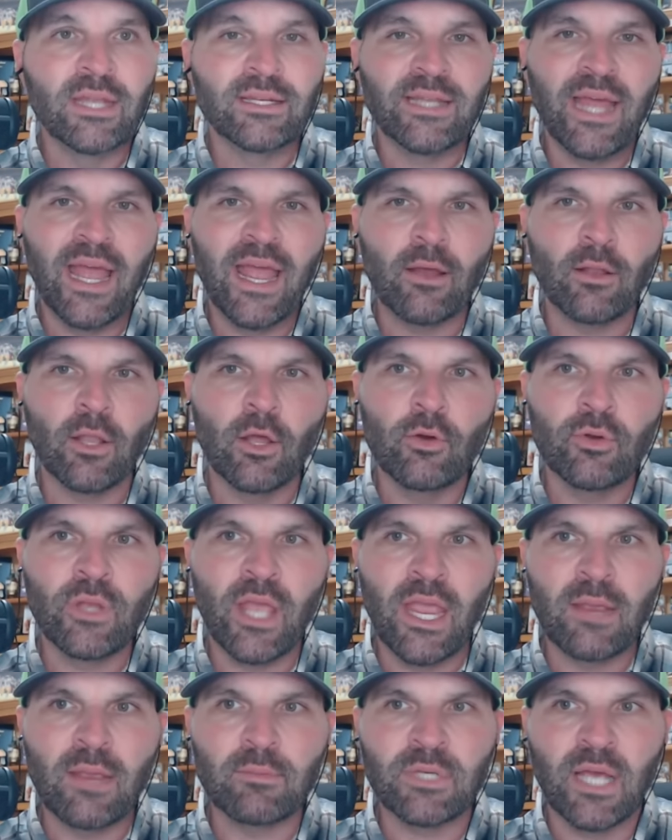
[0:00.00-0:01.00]
Download
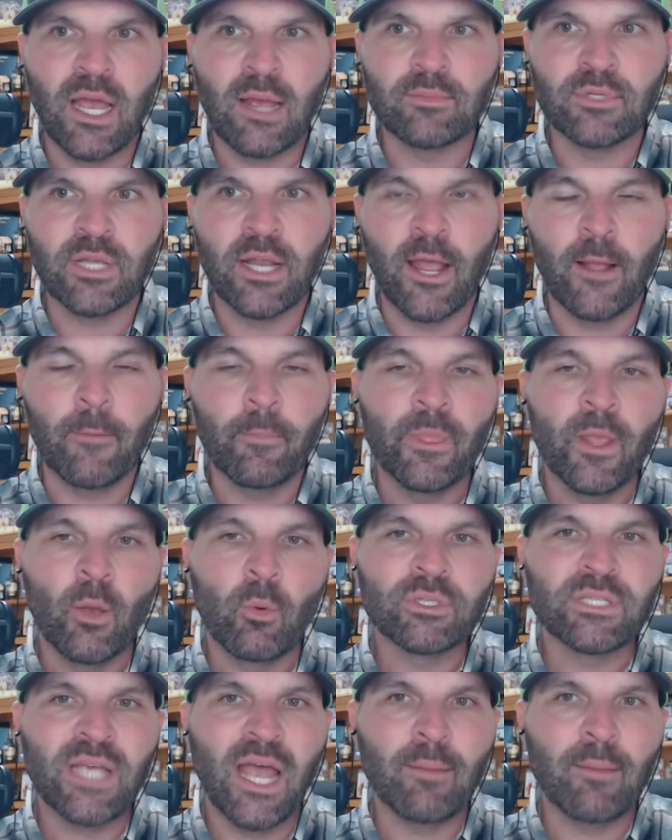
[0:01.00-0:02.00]
Game Time today.
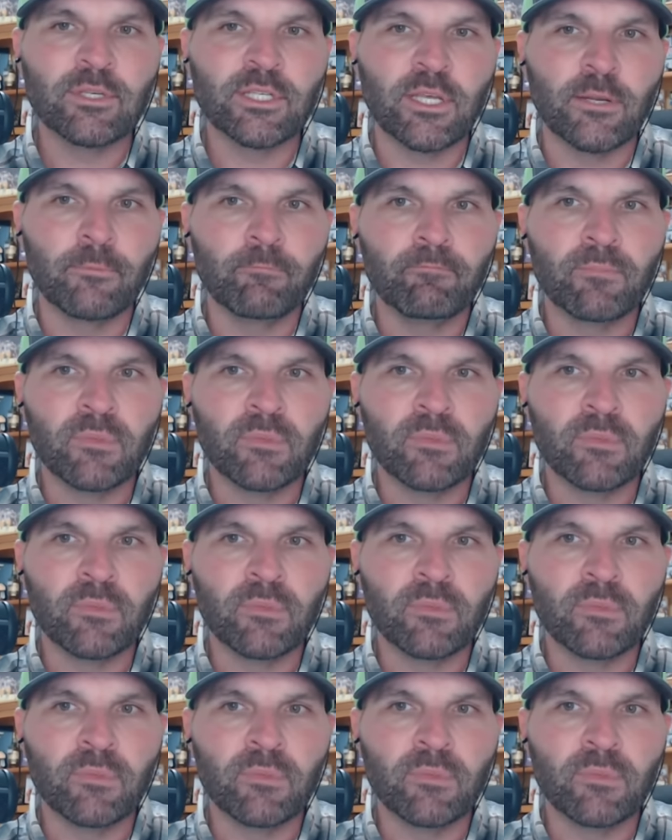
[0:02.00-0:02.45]
What time is it?